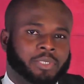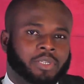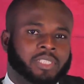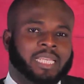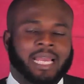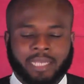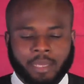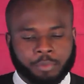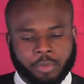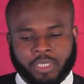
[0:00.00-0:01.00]
because at
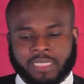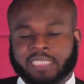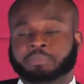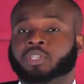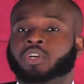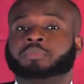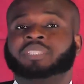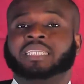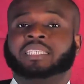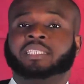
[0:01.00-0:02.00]
that point it
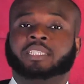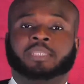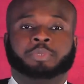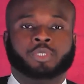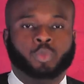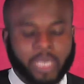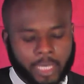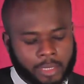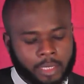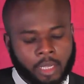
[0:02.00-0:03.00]
becomes a dispute
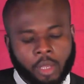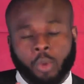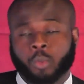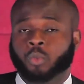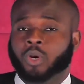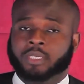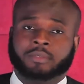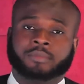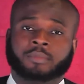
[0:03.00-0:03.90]
when, one,